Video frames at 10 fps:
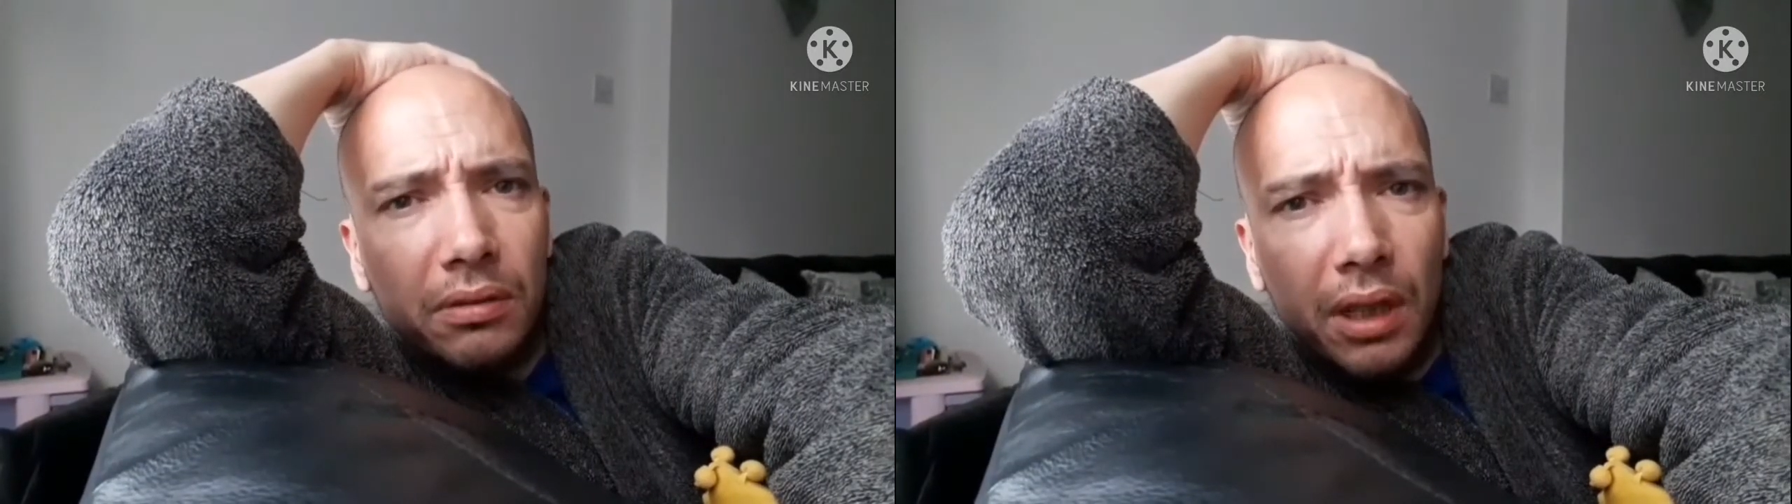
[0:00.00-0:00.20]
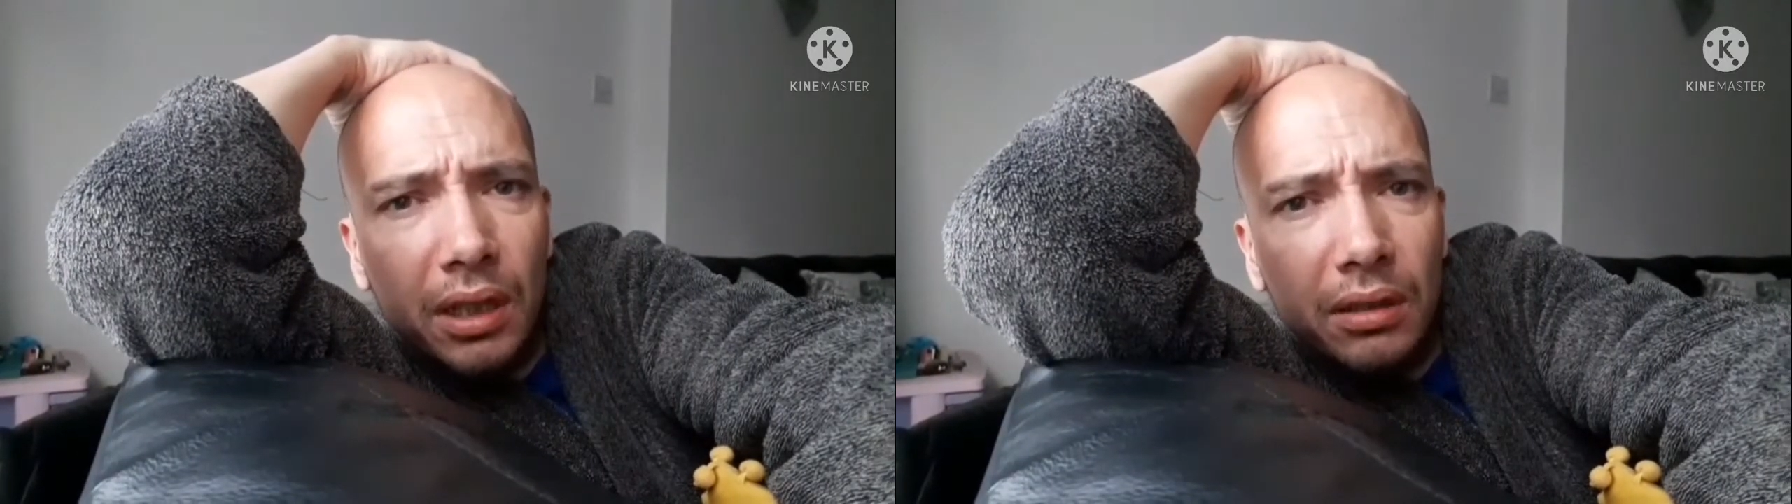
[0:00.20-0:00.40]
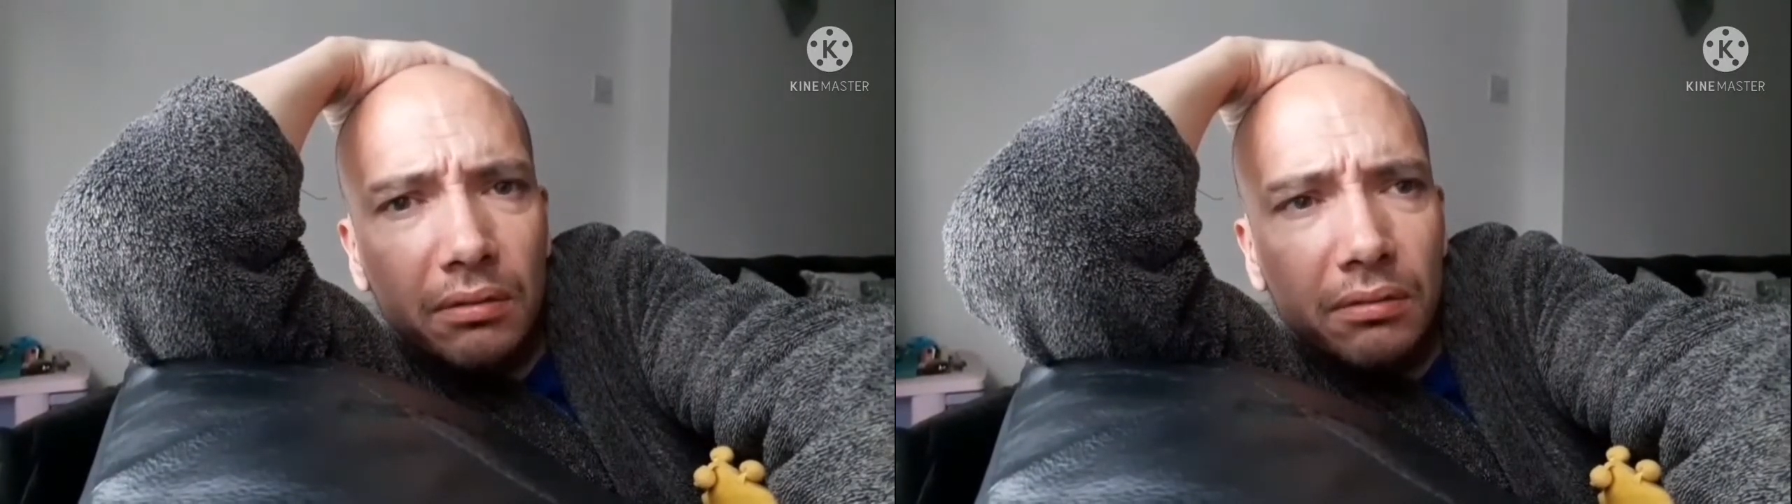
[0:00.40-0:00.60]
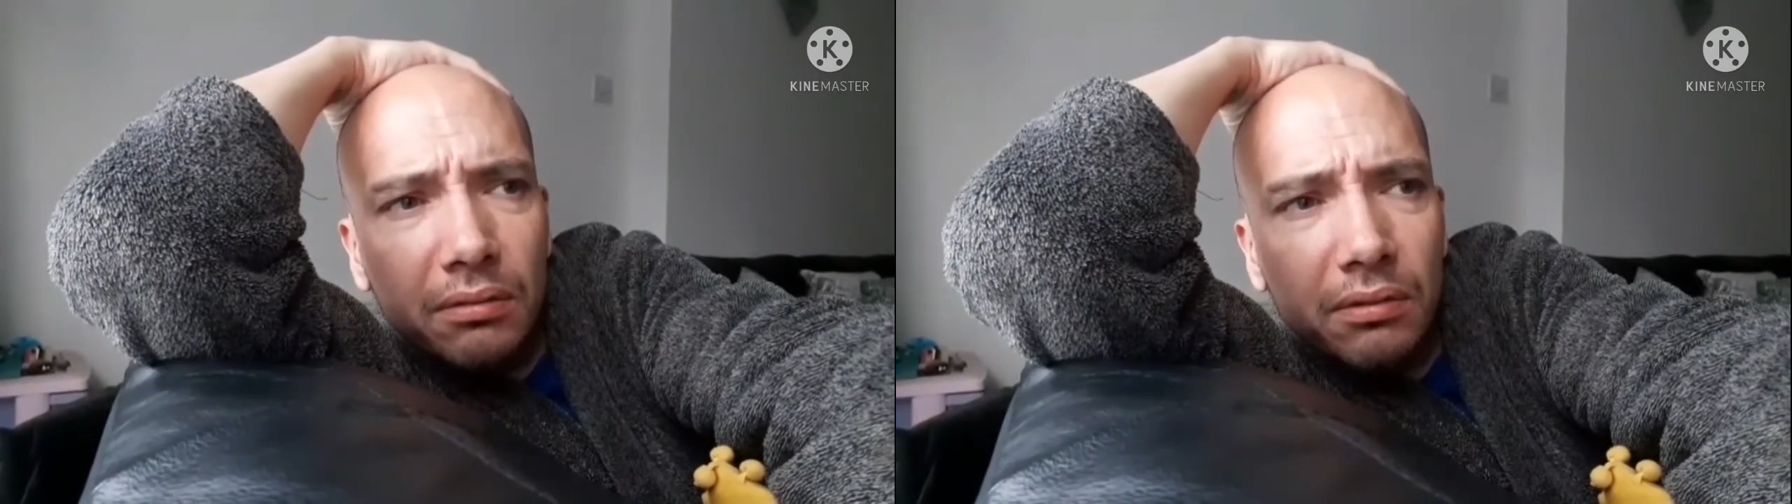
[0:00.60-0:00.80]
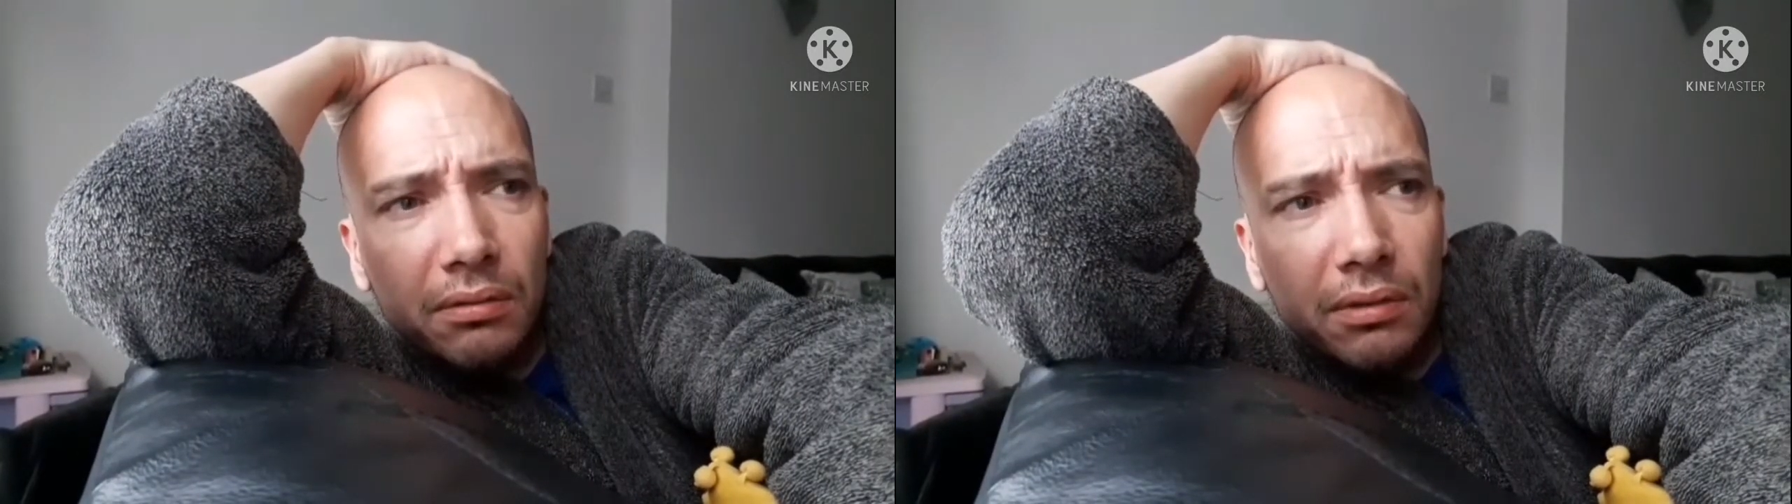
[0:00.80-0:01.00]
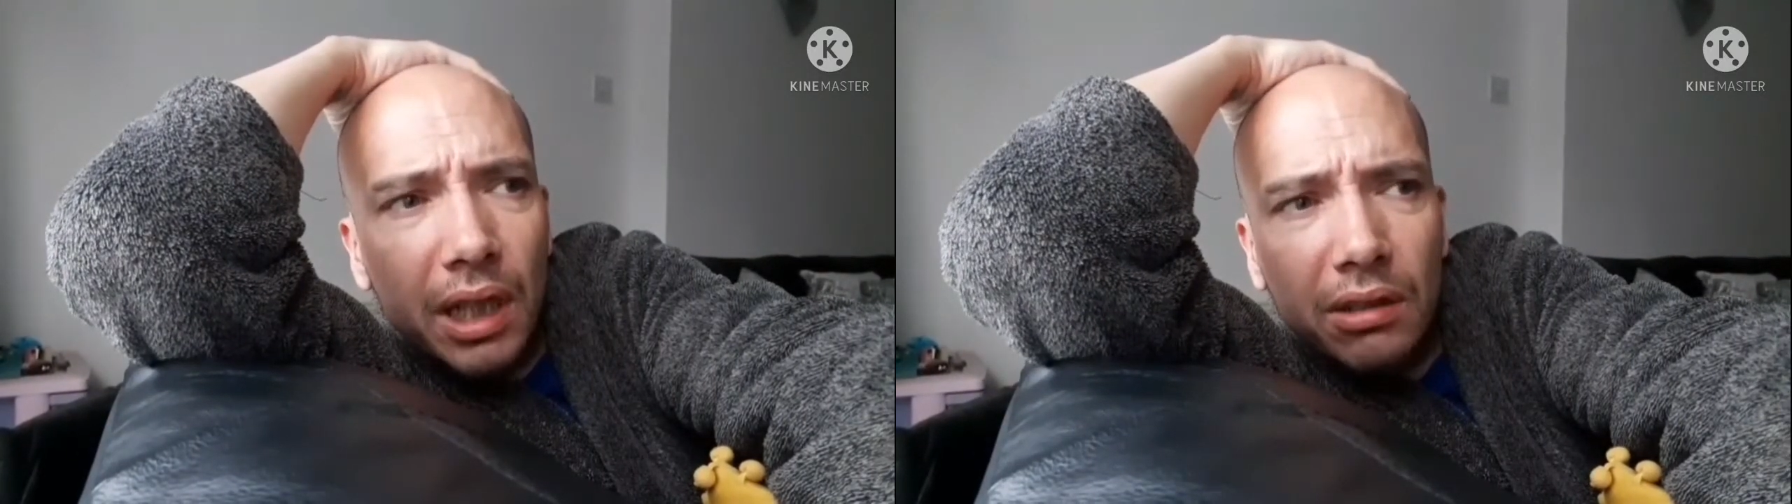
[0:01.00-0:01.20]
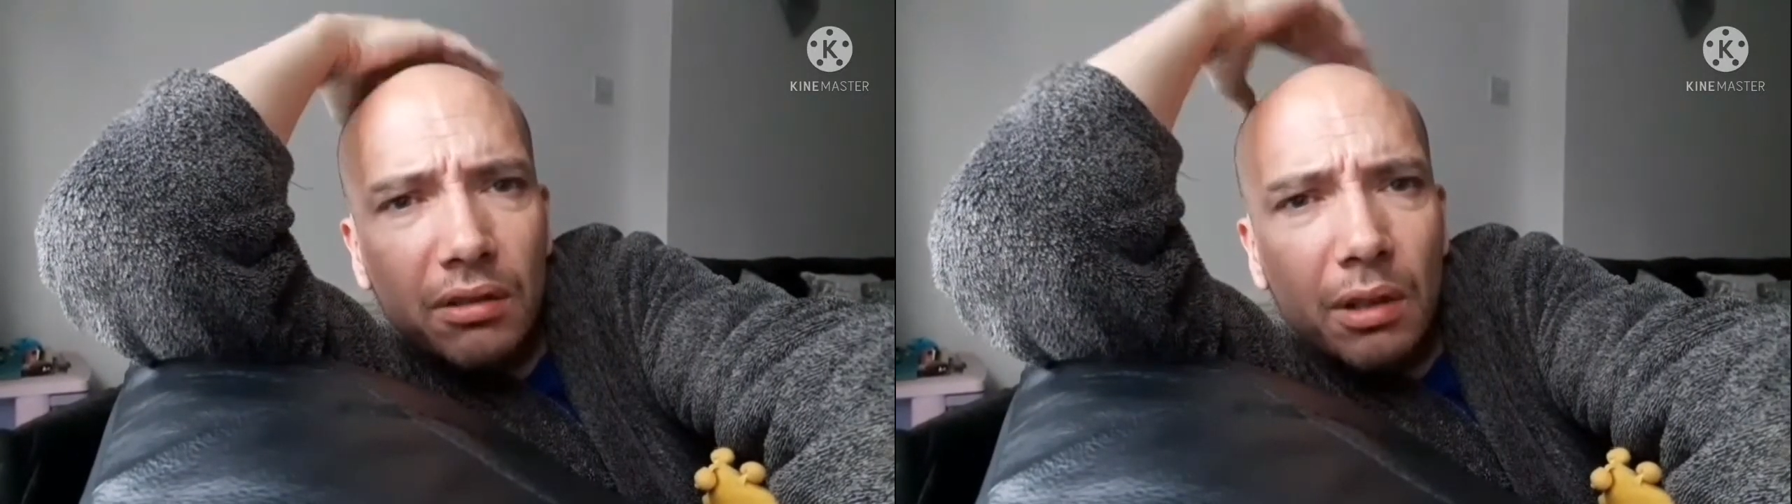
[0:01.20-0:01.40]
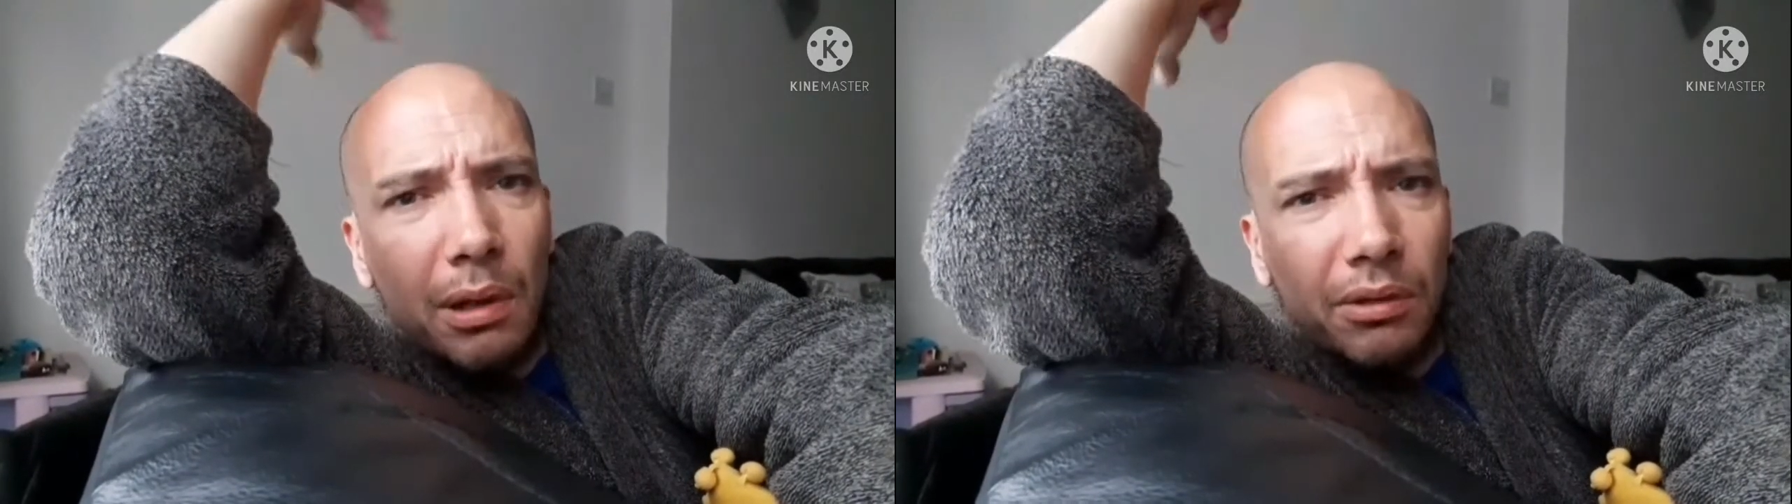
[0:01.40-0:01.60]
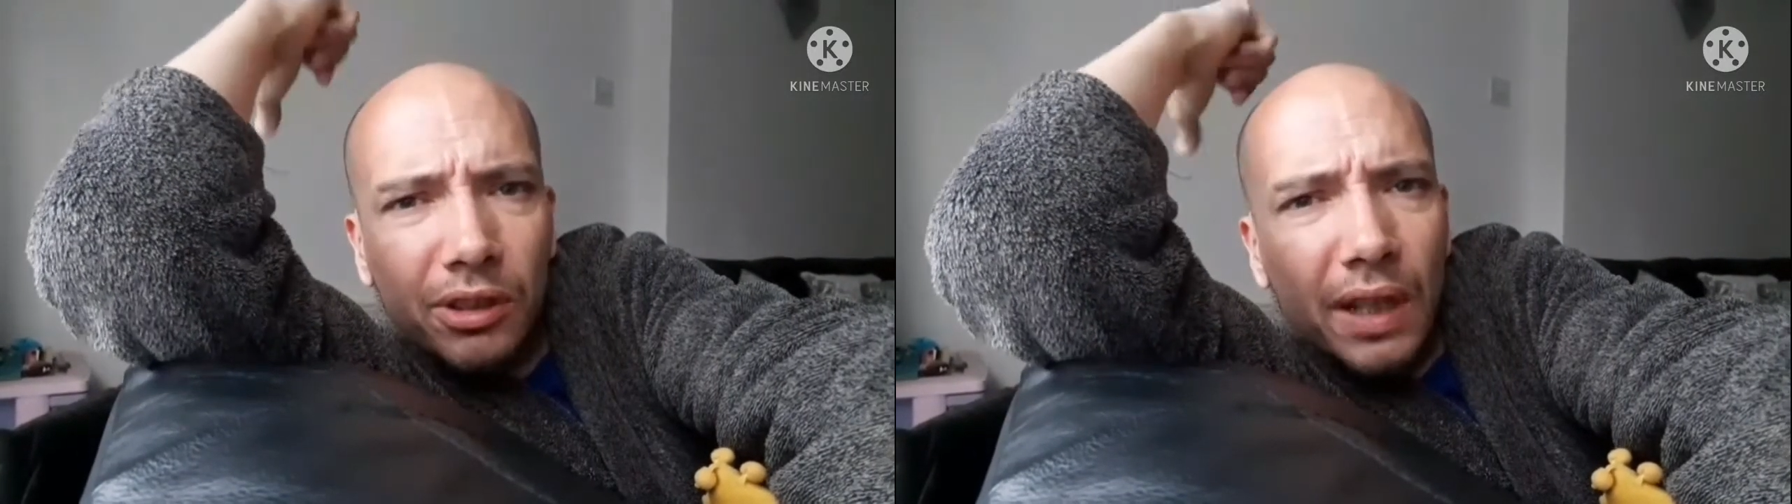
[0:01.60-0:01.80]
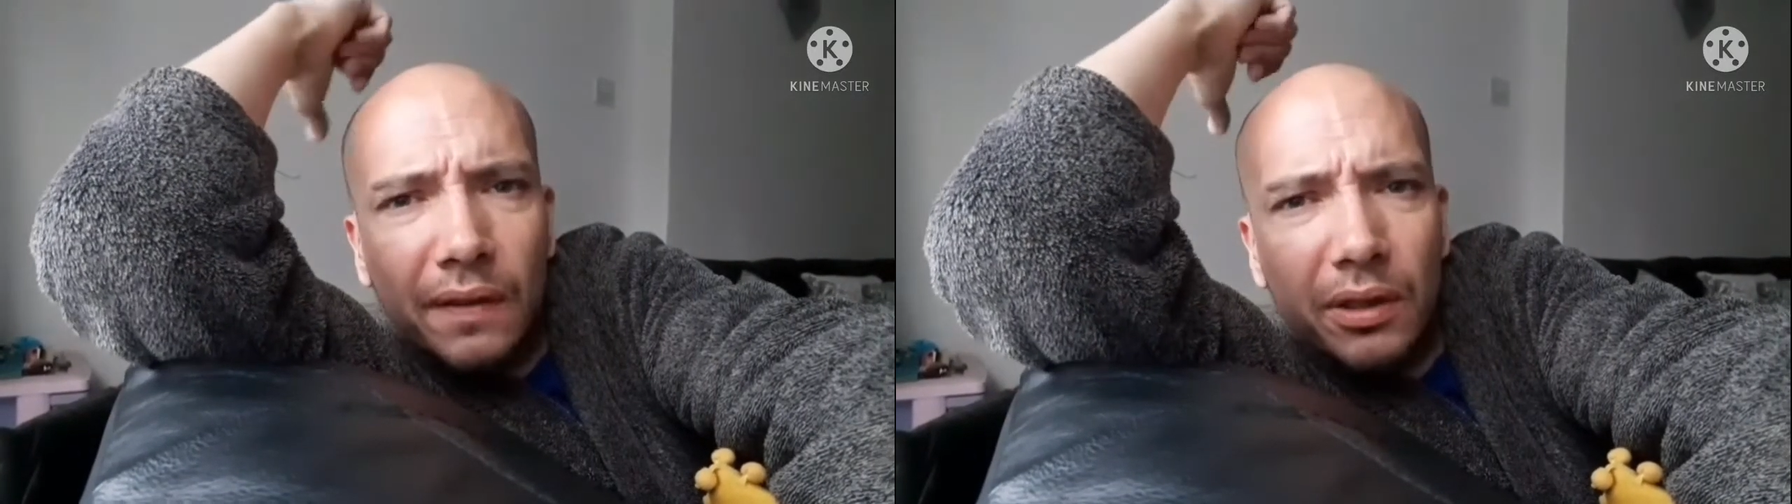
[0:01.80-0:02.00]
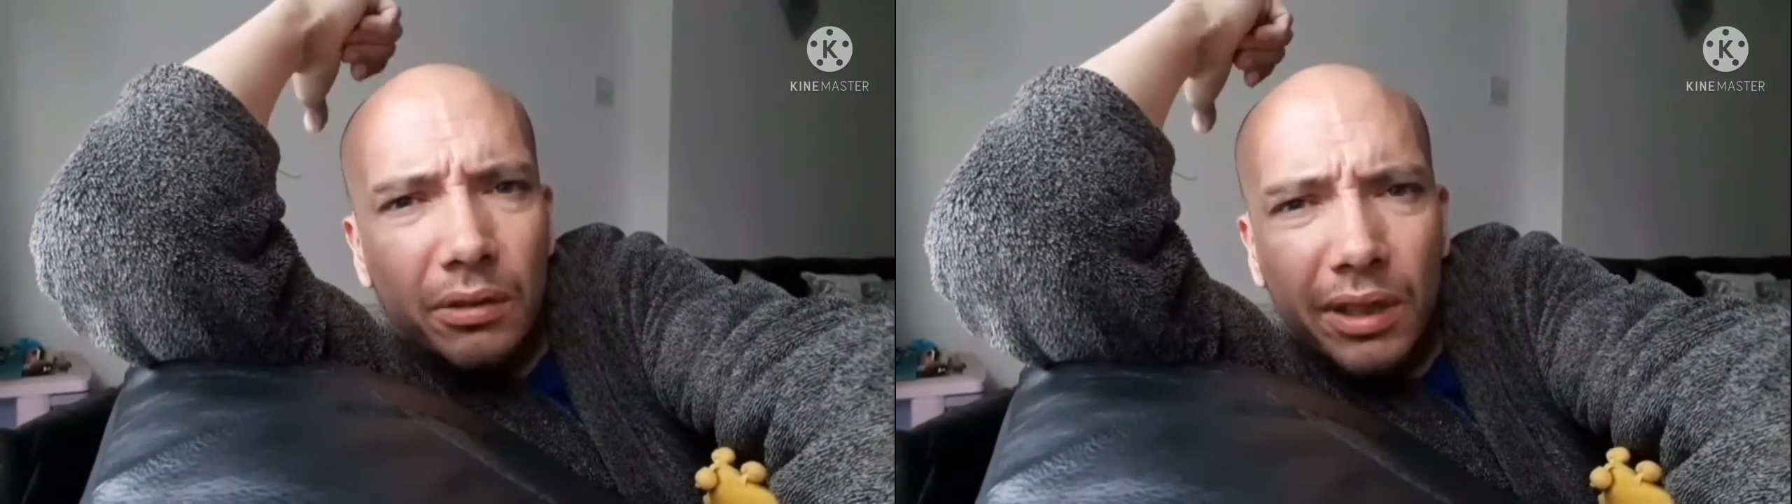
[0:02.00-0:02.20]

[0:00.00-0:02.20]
and I could go out this afternoon